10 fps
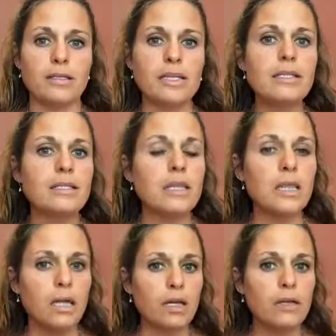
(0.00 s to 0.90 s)
this
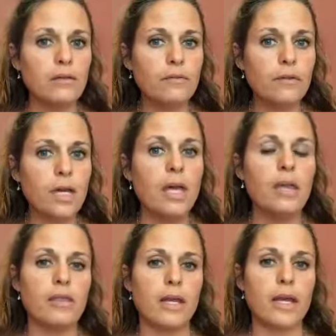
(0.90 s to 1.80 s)
love
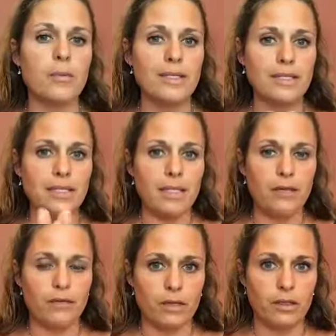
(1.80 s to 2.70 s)
that I was
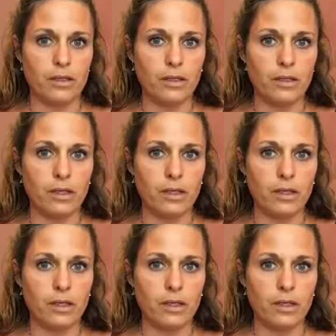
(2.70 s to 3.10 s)
giving